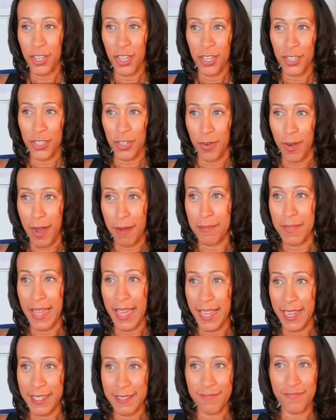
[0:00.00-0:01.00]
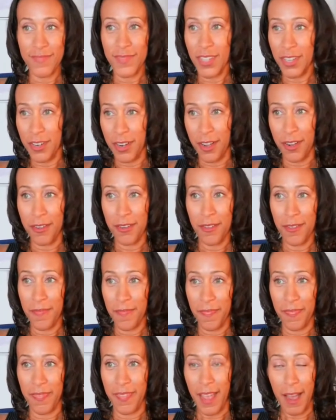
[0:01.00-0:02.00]
So I'm like,
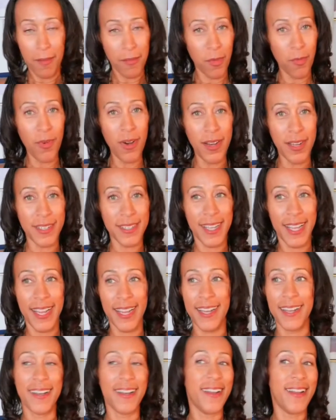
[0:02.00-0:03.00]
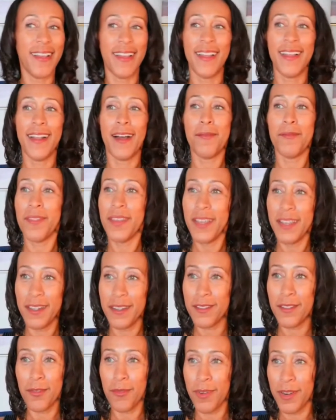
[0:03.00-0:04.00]
I'm the one, and I'm
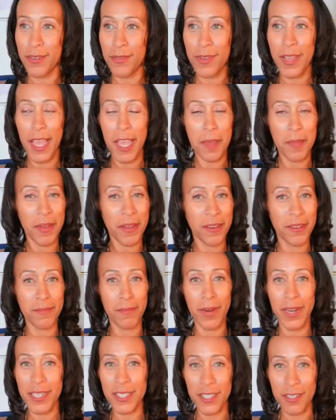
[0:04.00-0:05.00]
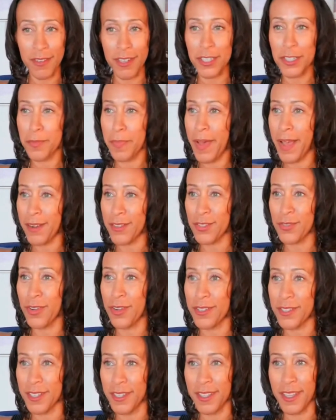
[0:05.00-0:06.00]
the one who came here to break generational patterns and
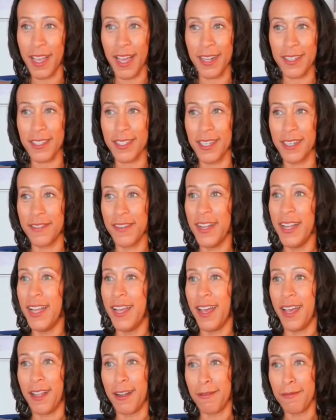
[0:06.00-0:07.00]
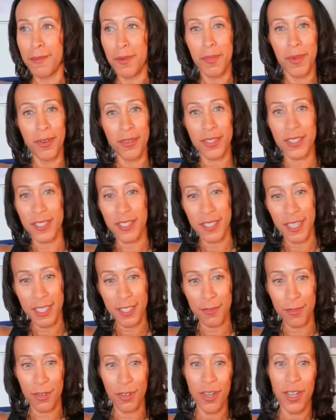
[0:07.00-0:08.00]
all this other kind of stuff. And I'm the most
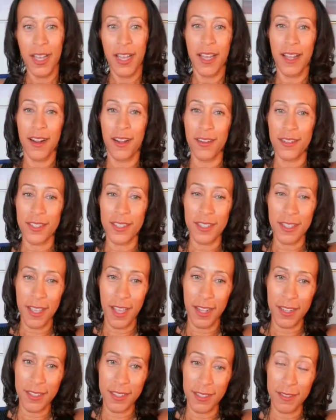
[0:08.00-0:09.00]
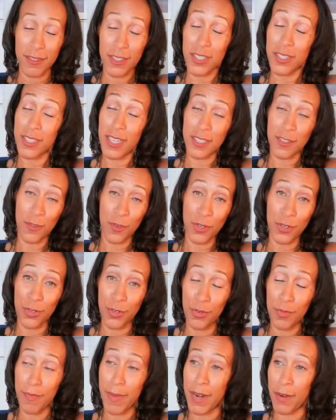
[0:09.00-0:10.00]
successful and all this other kind of stuff. Successful to
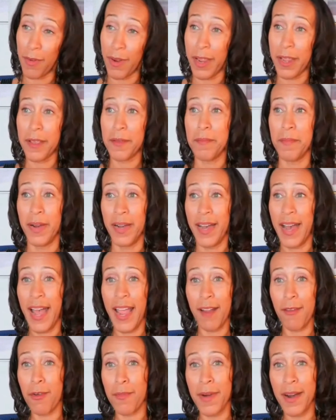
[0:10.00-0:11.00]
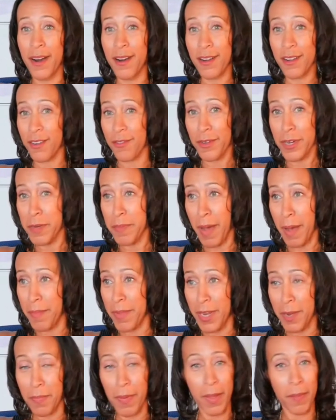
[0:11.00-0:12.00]
who, by the way, but I didn't want my uncle to read about
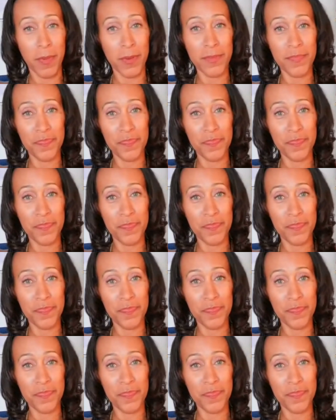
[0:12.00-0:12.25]
me in the paper.